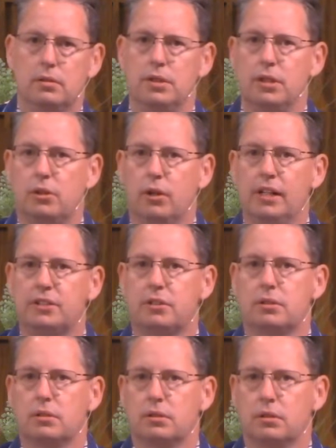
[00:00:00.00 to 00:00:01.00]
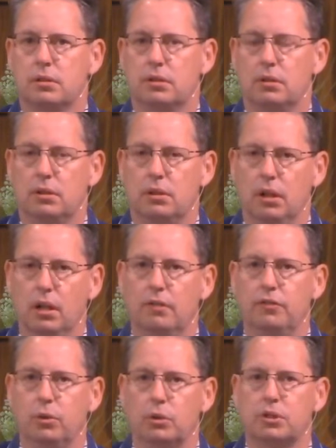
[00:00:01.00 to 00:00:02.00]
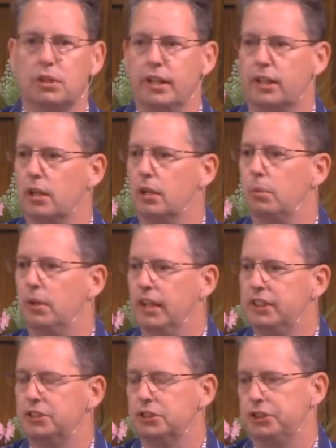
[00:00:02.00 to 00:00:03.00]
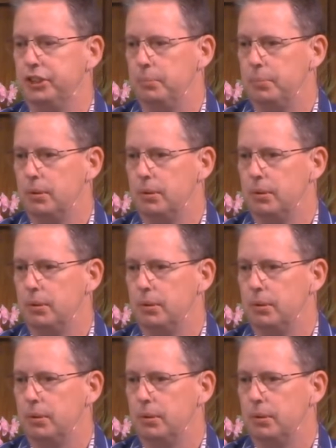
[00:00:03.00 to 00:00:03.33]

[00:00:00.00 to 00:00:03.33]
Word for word: See, Christ's love looks like a relationship.